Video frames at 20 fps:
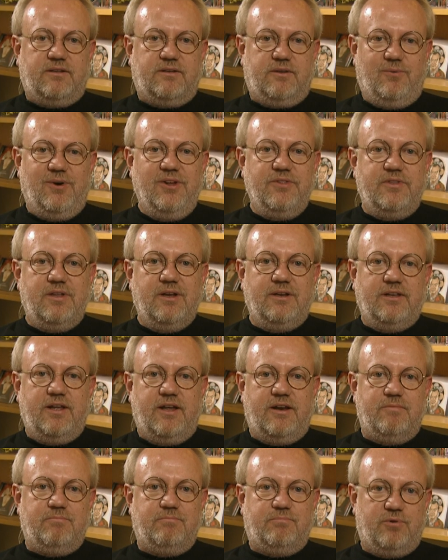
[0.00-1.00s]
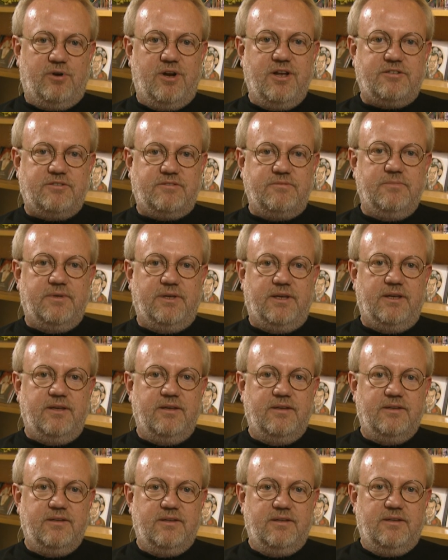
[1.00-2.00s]
the one thing that impressed me
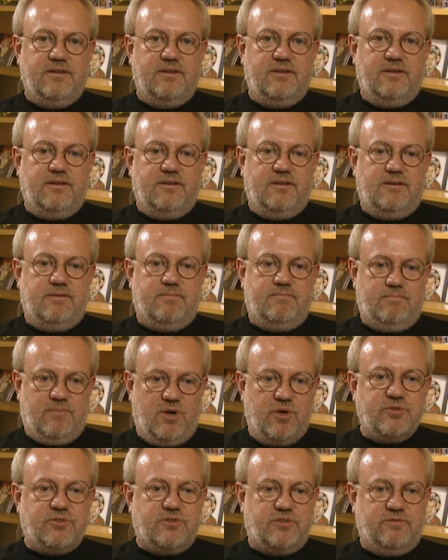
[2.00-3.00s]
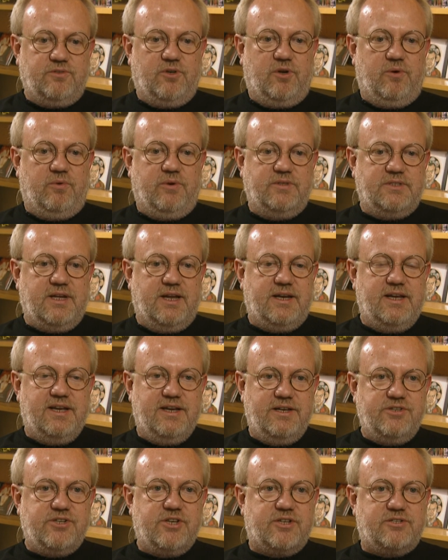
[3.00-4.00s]
most of all was that
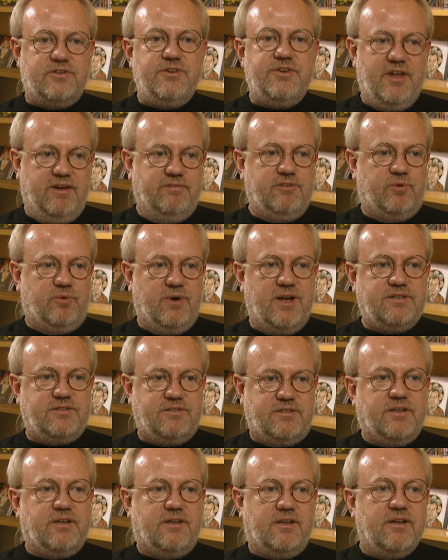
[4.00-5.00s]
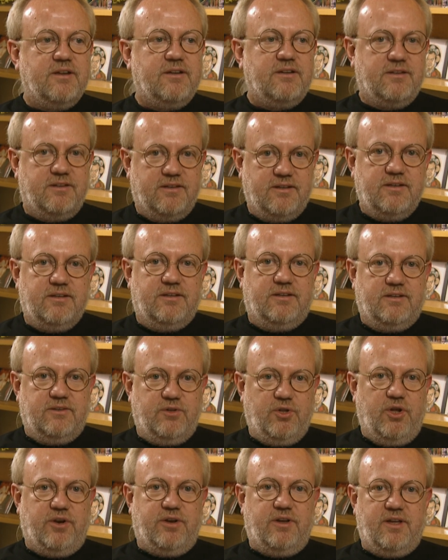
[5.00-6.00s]
he just never rested.
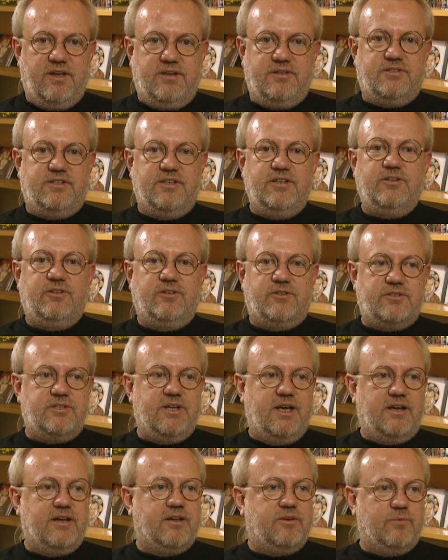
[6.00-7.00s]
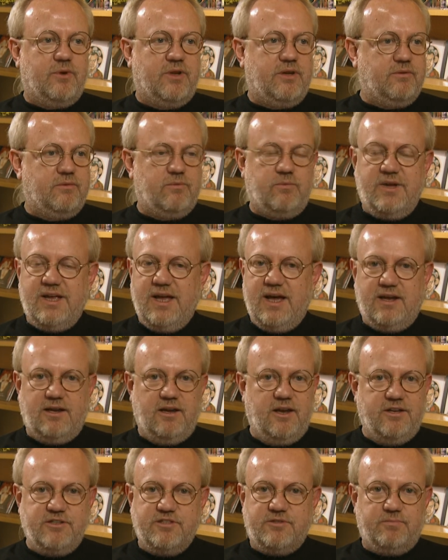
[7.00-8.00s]
Not a single second. When we had
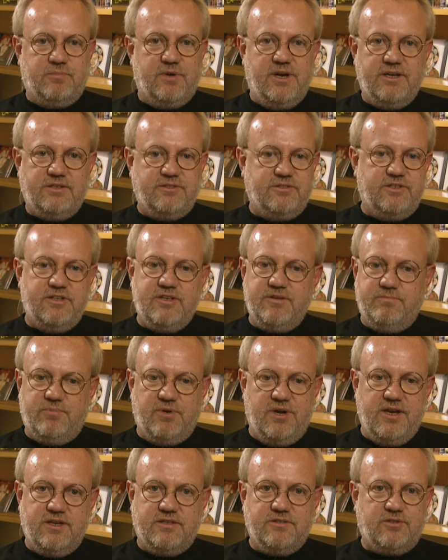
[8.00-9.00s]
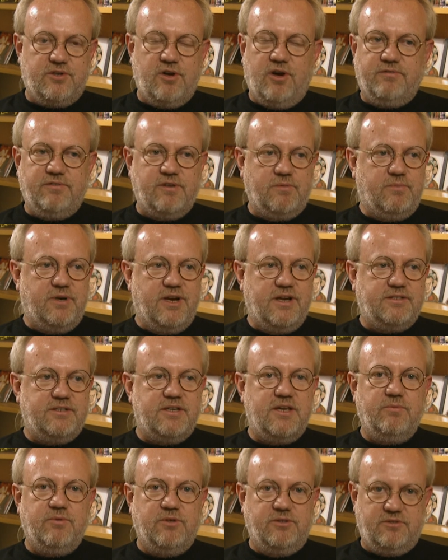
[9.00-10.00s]
lunch breaks, tea breaks, coffee breaks,
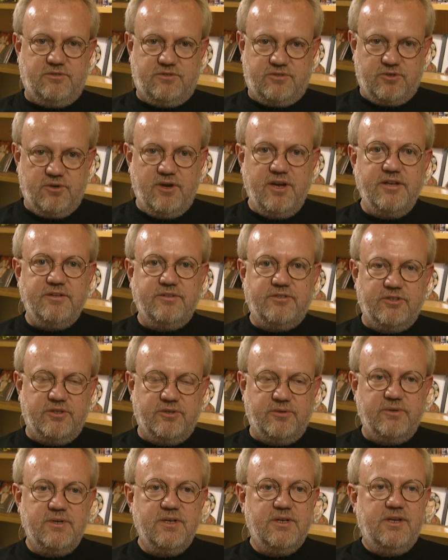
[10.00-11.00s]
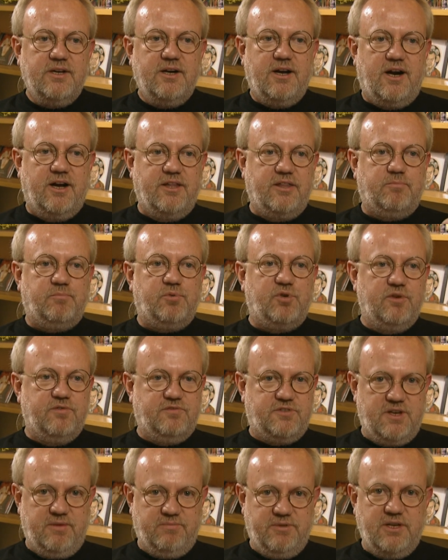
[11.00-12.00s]
he was trying to either prove
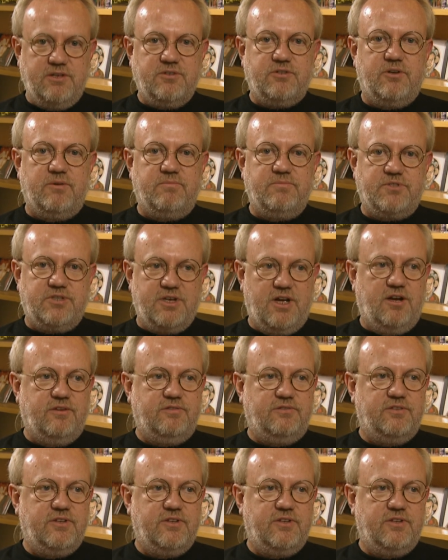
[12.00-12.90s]
something to himself